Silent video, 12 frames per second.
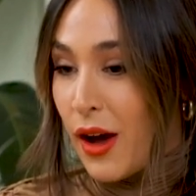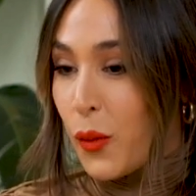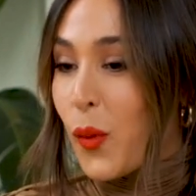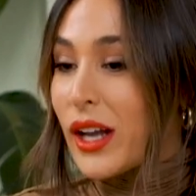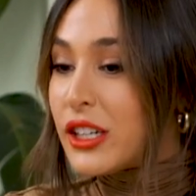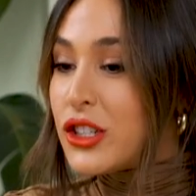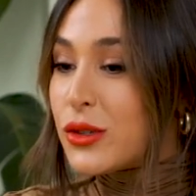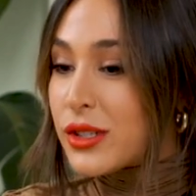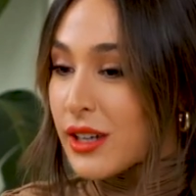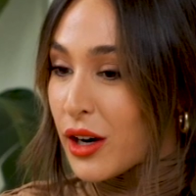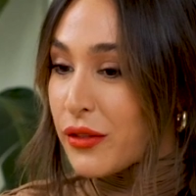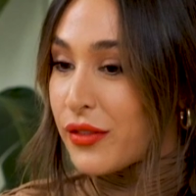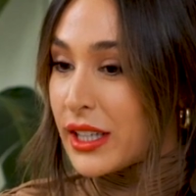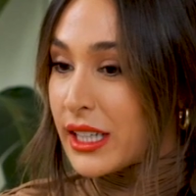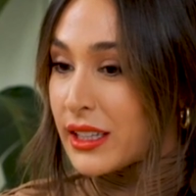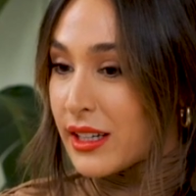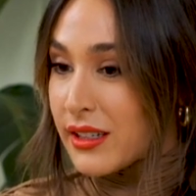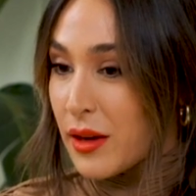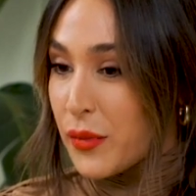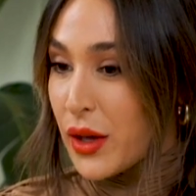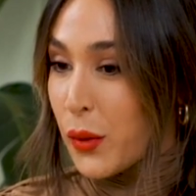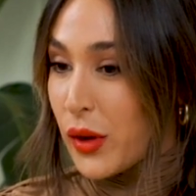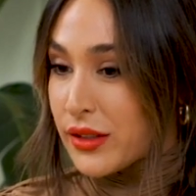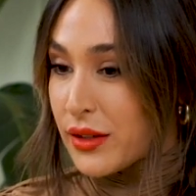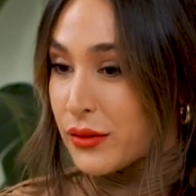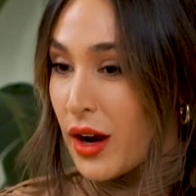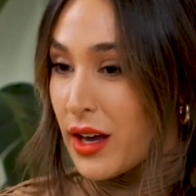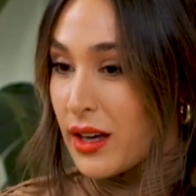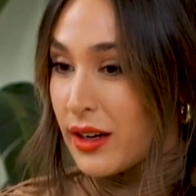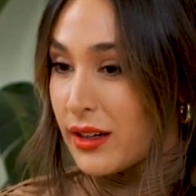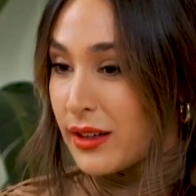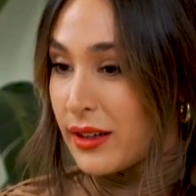When did you start feeling like something wasn't right?